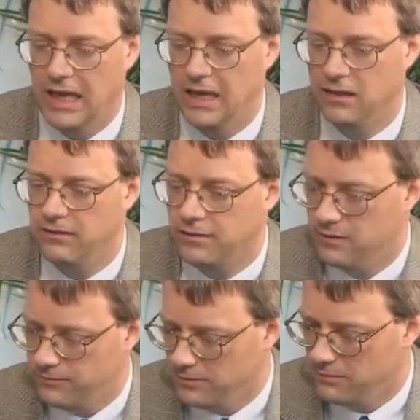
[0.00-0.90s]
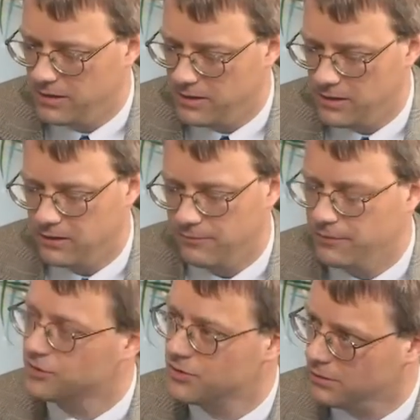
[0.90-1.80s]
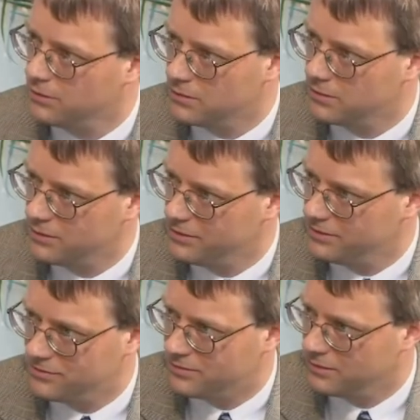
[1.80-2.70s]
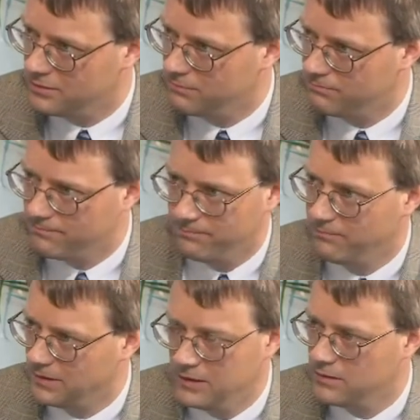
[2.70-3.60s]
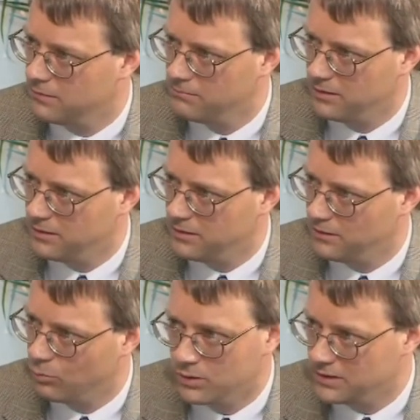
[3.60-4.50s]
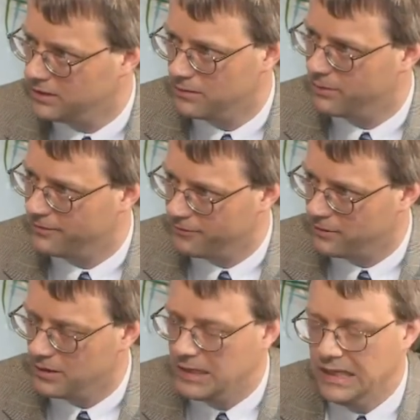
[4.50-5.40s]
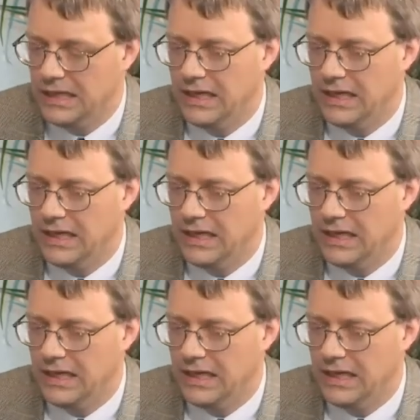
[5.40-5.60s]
And in the thin film area, First Solar is the leader, world leader by far,